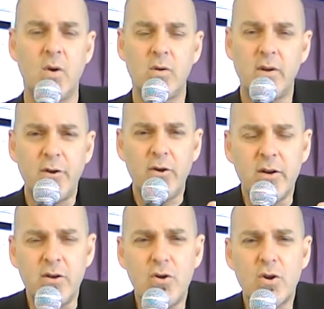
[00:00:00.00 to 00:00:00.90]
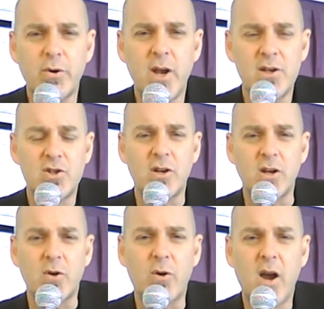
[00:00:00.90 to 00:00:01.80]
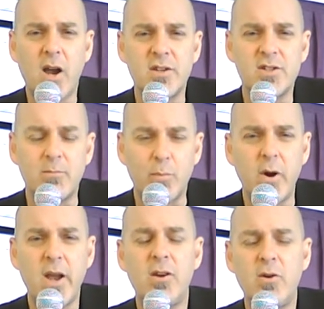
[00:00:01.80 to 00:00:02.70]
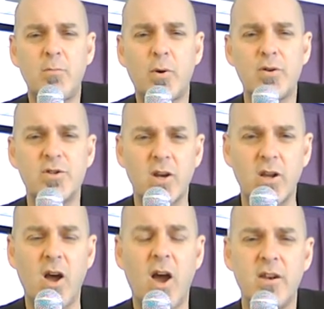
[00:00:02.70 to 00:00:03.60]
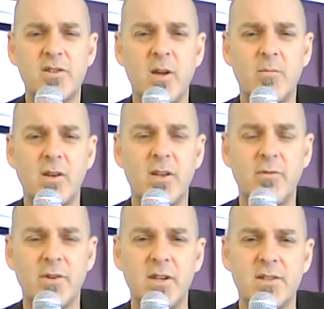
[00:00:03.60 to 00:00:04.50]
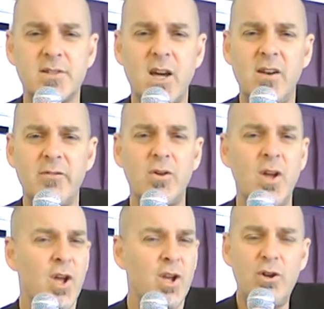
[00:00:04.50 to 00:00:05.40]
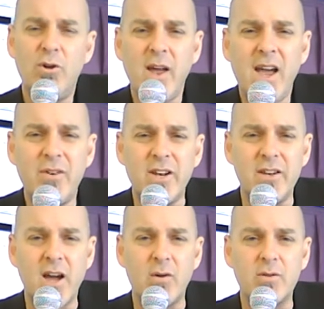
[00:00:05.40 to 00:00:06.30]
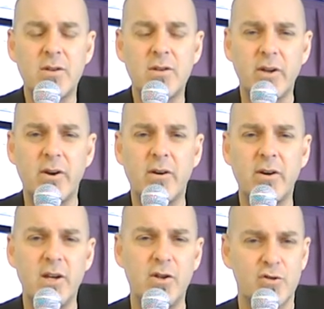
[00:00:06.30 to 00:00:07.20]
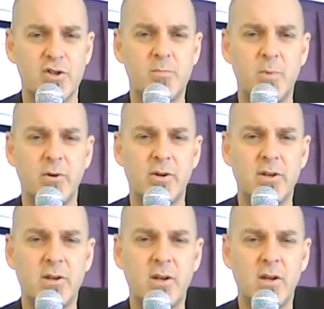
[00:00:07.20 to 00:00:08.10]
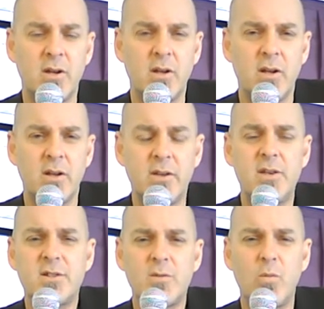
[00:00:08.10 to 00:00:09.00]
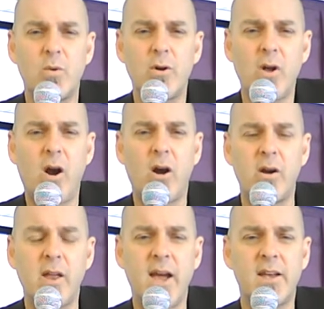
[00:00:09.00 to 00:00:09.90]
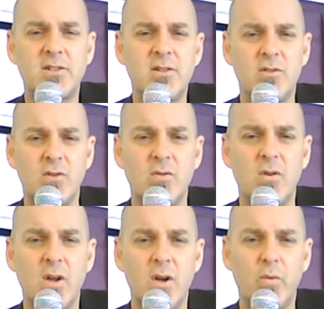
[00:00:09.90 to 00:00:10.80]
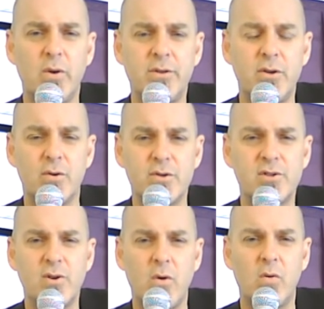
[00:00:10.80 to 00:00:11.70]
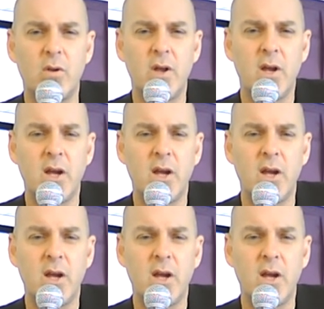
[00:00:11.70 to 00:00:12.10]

Well, if you're a new creation in Christ, a brand new person, and God has come to live on the inside of you, you don't have any doubt there in your spirit. This word heart has to do with your soul.